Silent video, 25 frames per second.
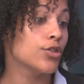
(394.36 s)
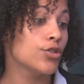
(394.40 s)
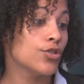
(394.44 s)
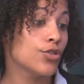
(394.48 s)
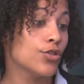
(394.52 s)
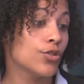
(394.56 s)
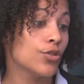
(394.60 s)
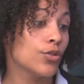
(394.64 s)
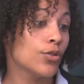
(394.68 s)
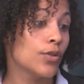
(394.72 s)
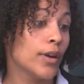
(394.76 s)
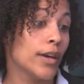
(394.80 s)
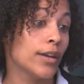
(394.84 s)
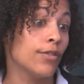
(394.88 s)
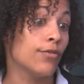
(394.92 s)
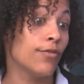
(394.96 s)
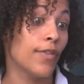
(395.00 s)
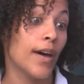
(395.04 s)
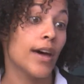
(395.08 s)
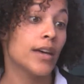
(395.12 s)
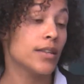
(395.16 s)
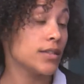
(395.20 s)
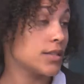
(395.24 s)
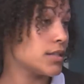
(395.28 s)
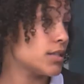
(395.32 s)
to
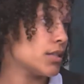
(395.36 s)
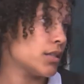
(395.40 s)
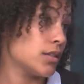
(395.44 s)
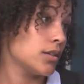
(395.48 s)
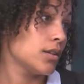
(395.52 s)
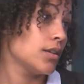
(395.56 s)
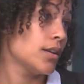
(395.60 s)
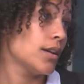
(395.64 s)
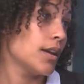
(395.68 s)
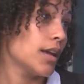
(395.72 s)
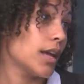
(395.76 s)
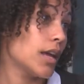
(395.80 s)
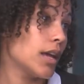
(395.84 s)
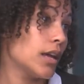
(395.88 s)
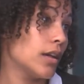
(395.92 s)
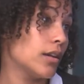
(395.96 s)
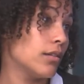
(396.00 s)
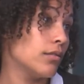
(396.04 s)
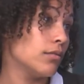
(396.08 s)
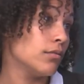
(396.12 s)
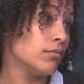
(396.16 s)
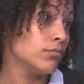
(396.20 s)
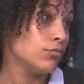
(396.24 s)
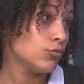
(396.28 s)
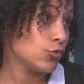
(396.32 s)
invest
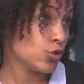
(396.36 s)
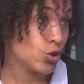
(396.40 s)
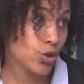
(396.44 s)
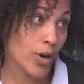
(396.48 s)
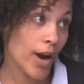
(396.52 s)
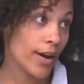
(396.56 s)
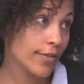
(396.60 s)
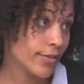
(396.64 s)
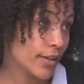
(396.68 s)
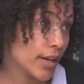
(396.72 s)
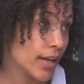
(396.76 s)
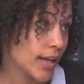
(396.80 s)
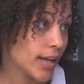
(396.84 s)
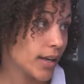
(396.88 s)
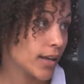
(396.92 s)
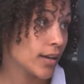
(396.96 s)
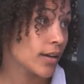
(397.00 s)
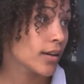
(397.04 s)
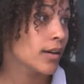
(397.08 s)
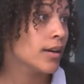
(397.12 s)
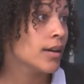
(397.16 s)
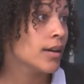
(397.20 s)
in traveling,